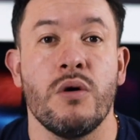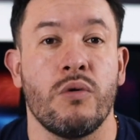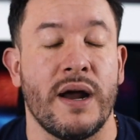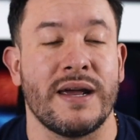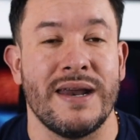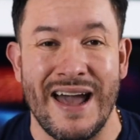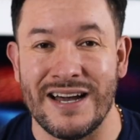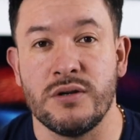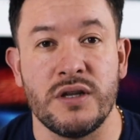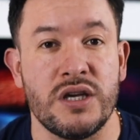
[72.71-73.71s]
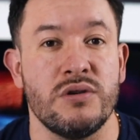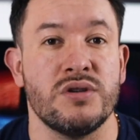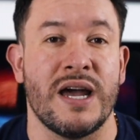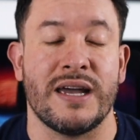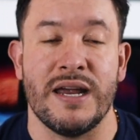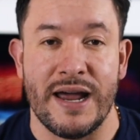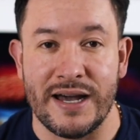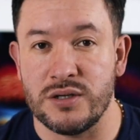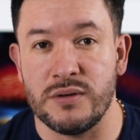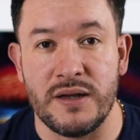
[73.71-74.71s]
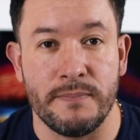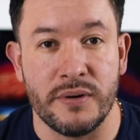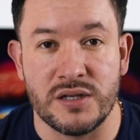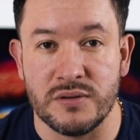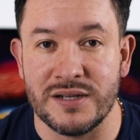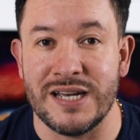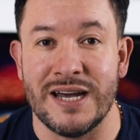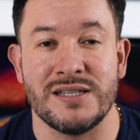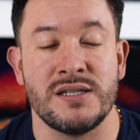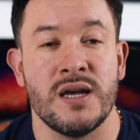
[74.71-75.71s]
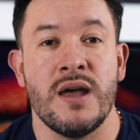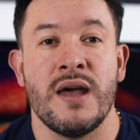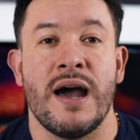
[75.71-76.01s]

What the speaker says: where I can actually use it, I can actually put it to the test.